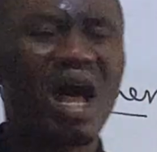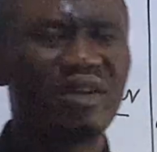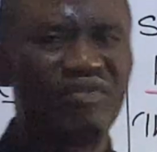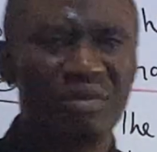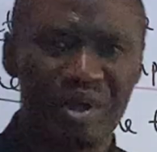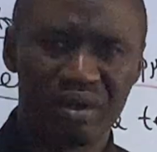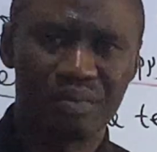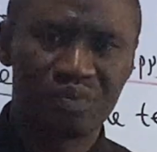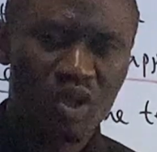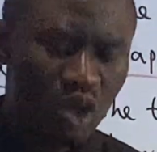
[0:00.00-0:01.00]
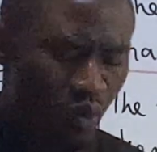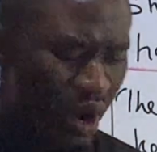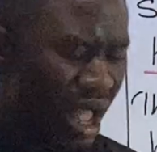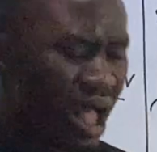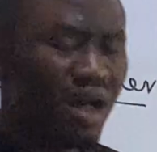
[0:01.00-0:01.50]
adverbial. We
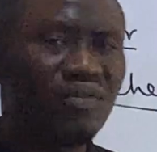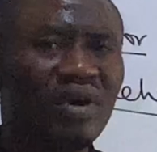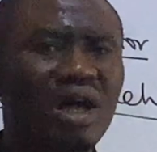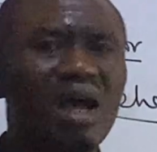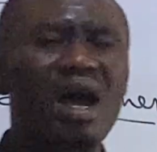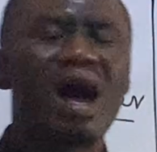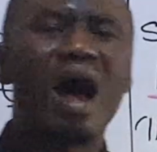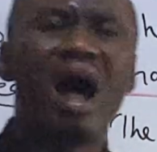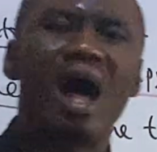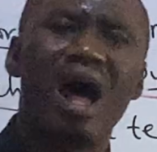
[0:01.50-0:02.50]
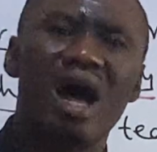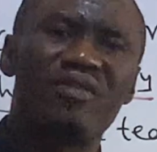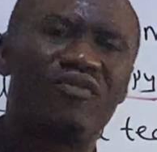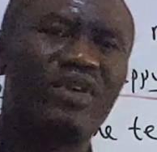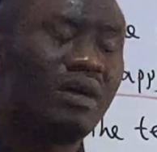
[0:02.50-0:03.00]
have
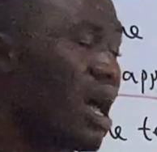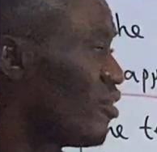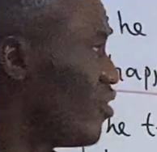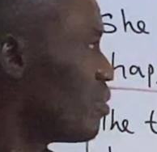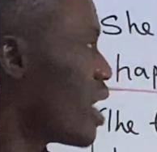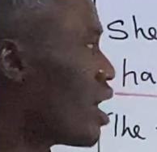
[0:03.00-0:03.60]
adverbial